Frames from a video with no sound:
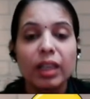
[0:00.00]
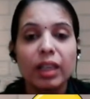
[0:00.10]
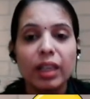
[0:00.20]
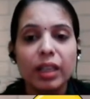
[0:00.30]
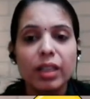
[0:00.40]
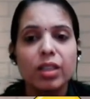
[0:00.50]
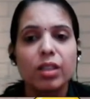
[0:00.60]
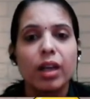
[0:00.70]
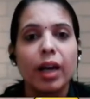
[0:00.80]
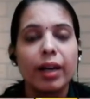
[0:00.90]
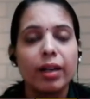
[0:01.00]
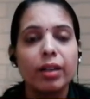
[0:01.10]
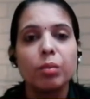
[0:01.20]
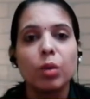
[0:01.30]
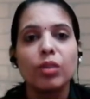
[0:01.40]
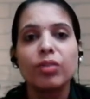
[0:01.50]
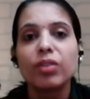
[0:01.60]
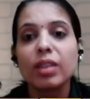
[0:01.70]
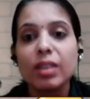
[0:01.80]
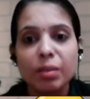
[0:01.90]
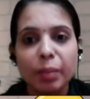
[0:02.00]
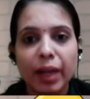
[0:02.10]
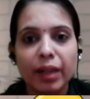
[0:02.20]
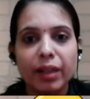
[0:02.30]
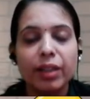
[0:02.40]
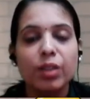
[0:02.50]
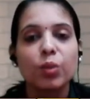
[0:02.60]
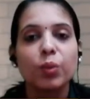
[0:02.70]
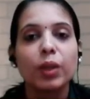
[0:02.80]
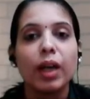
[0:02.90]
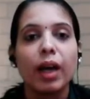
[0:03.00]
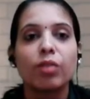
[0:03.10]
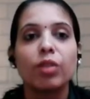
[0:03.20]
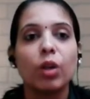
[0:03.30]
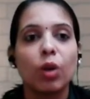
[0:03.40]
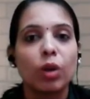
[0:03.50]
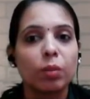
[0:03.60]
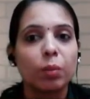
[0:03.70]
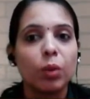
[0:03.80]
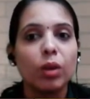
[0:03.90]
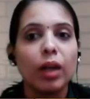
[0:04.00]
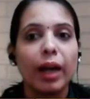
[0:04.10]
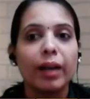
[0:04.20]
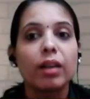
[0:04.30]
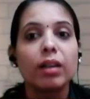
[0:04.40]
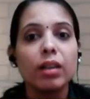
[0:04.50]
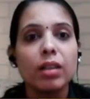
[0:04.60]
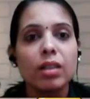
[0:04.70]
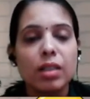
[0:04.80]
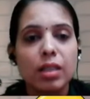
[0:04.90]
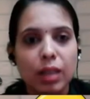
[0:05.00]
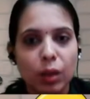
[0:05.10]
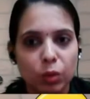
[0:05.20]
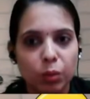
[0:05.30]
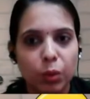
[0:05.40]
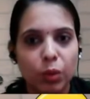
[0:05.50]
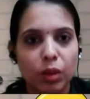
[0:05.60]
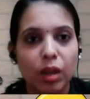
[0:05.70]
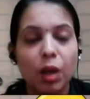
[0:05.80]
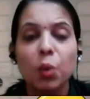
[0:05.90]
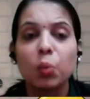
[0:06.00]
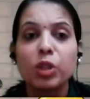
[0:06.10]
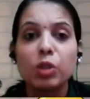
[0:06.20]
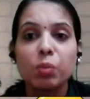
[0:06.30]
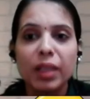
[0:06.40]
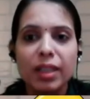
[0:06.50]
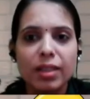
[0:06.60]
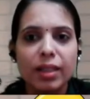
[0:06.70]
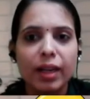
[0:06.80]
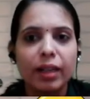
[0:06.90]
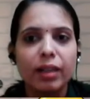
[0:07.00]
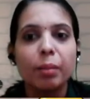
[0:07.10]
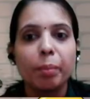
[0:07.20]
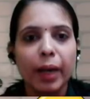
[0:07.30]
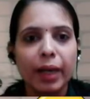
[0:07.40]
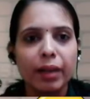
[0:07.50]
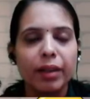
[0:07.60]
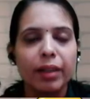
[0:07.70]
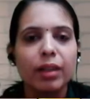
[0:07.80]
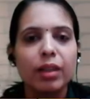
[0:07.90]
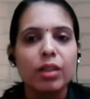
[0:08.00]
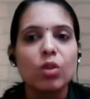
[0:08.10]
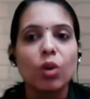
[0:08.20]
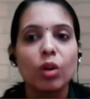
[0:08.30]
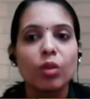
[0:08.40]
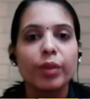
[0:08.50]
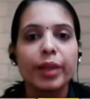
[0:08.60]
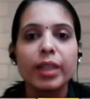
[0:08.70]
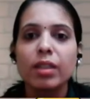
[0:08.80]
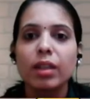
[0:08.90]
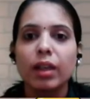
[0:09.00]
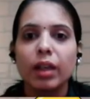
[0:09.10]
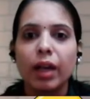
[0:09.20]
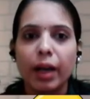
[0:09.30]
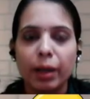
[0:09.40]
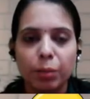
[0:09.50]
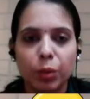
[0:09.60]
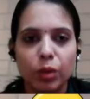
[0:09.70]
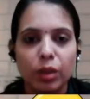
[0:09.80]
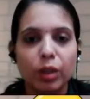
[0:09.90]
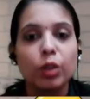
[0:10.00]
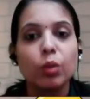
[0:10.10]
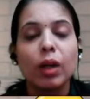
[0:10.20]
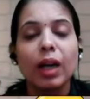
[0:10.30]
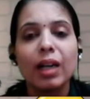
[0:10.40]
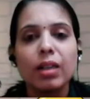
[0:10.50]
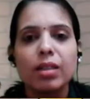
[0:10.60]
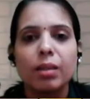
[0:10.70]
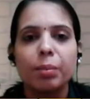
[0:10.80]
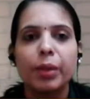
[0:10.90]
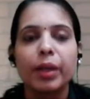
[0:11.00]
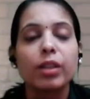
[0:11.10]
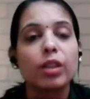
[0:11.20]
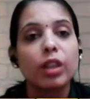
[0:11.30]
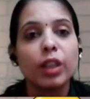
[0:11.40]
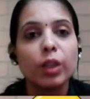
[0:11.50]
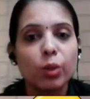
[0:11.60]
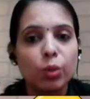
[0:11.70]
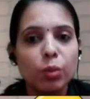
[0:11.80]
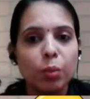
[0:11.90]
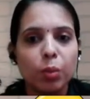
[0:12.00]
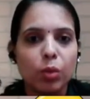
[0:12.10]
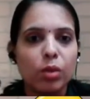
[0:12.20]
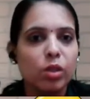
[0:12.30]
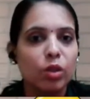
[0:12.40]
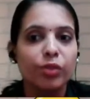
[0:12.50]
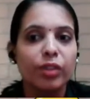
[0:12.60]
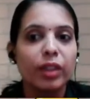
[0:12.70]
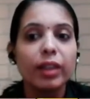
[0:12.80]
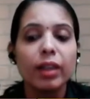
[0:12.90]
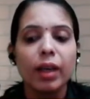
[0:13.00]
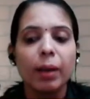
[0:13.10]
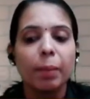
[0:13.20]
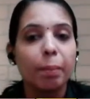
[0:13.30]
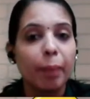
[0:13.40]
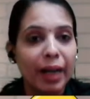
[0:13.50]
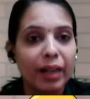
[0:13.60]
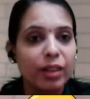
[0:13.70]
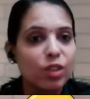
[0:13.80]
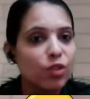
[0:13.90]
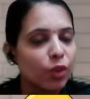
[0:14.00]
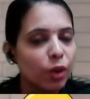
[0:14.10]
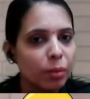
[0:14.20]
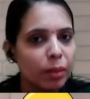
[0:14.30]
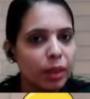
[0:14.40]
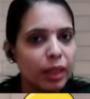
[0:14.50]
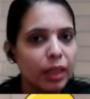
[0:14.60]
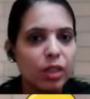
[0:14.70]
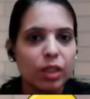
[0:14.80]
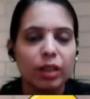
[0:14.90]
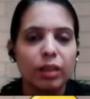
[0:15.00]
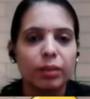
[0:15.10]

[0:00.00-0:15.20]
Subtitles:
each atom of this magnet will have a north pole and a south pole, which means that a magnet is always dipole. You can't separate the two poles of the magnets from each other.